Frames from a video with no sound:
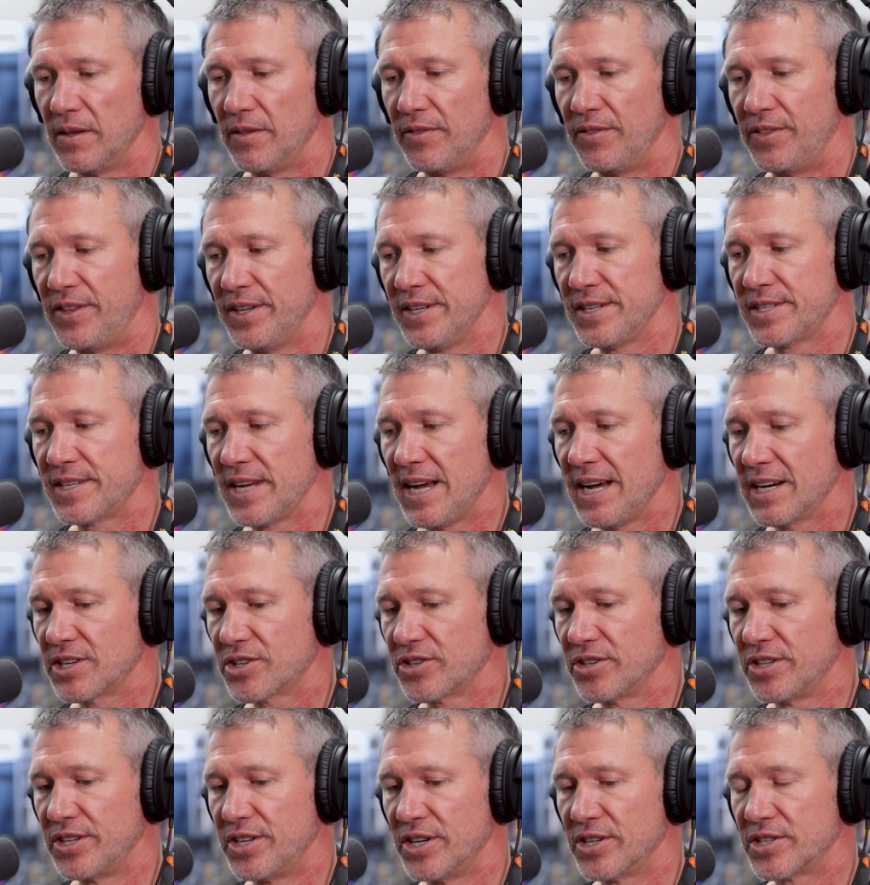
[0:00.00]
This
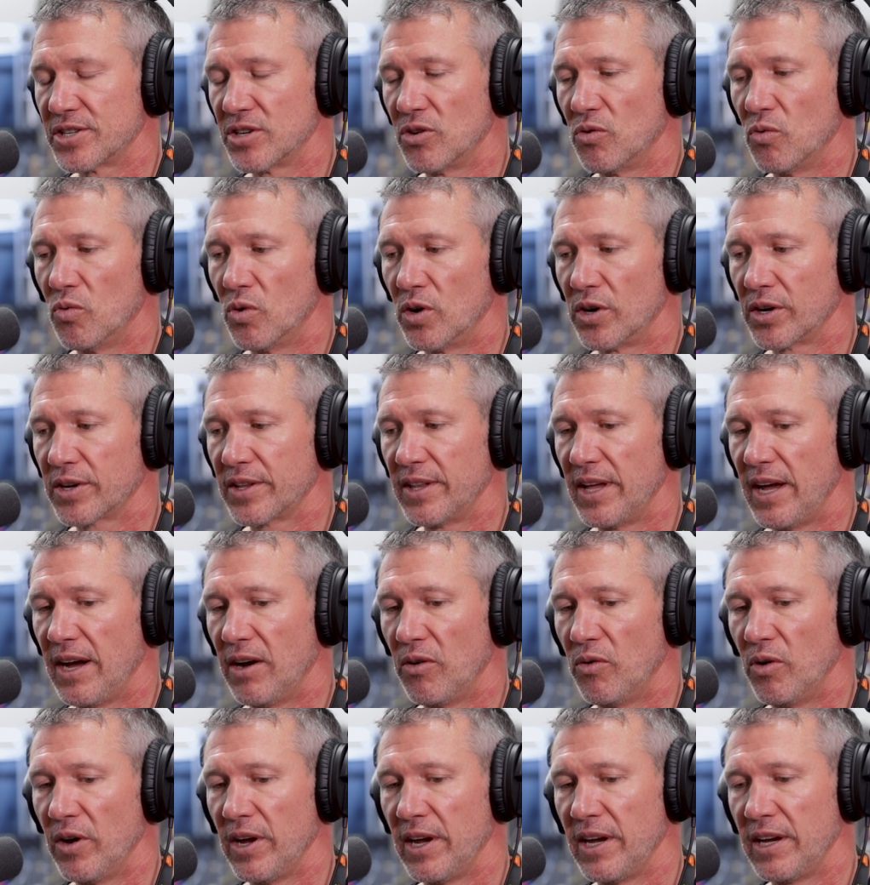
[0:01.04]
actually doesn't work
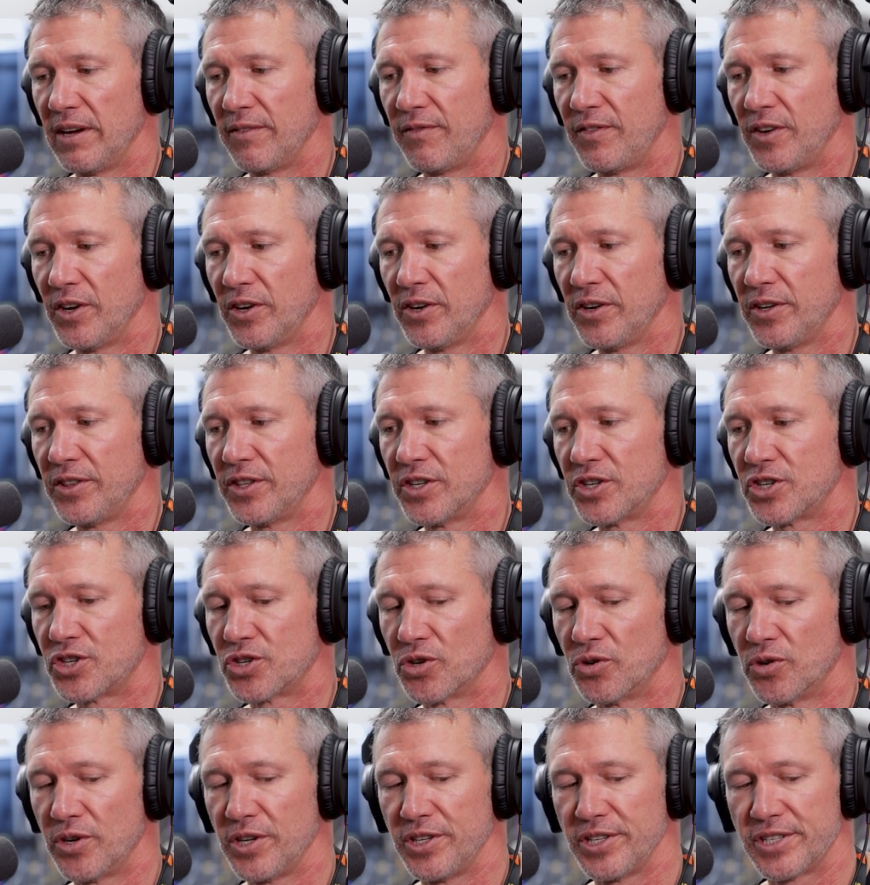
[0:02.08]
that way. If you're in the
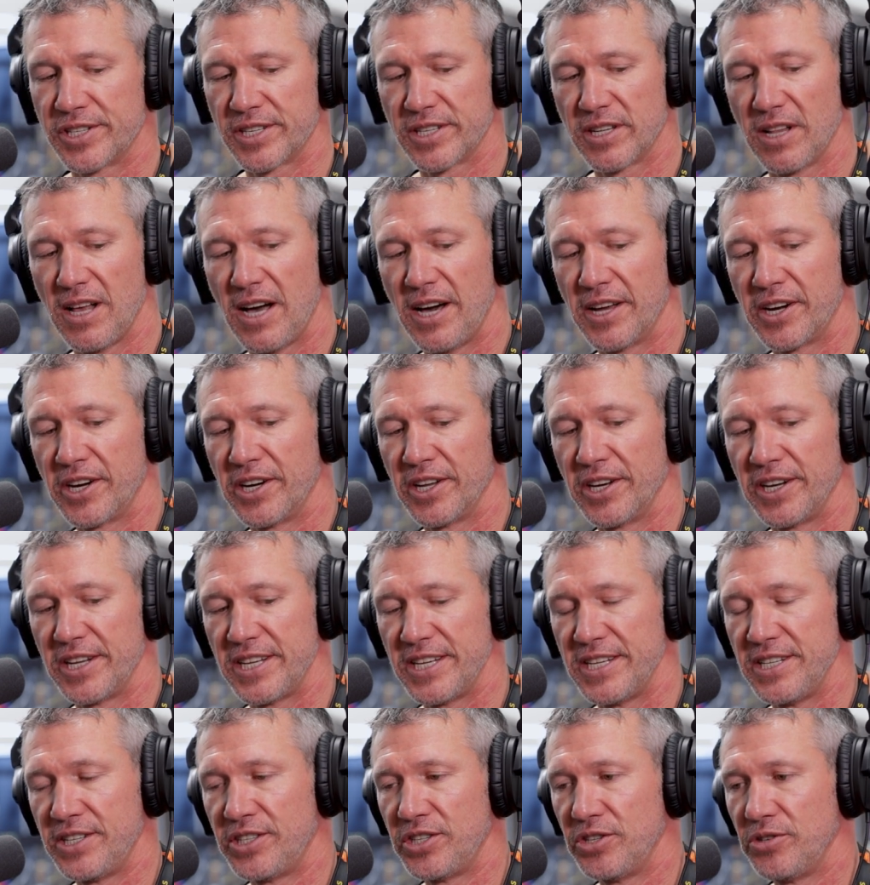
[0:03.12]
shortest slot on an
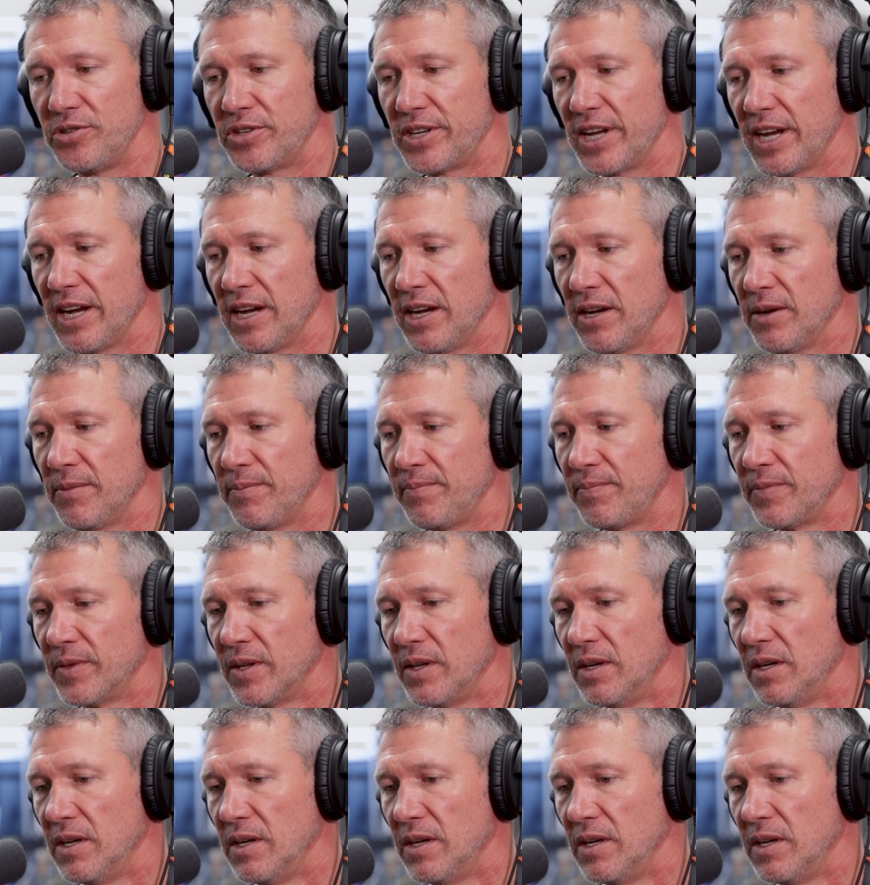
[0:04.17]
E two cam,